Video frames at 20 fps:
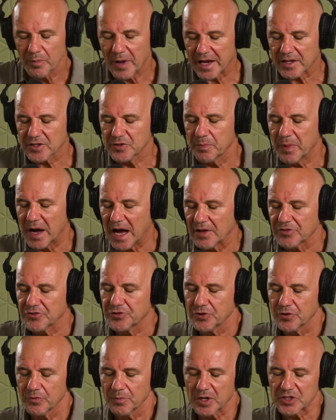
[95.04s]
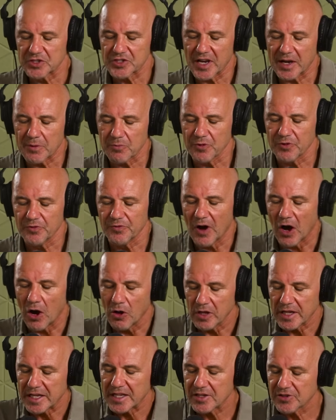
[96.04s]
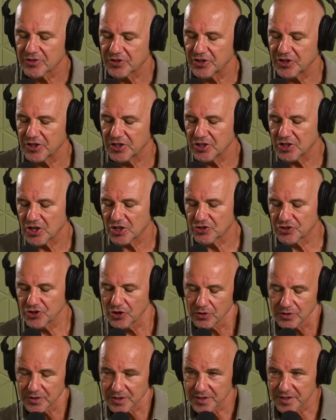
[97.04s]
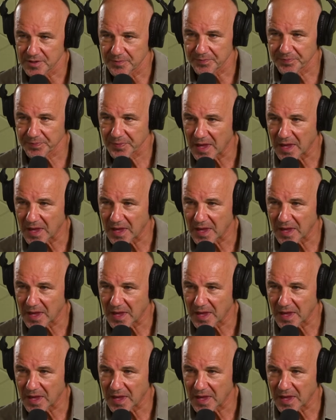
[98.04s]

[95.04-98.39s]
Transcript: back to part 2 of my chat with Holly Deane-Johns.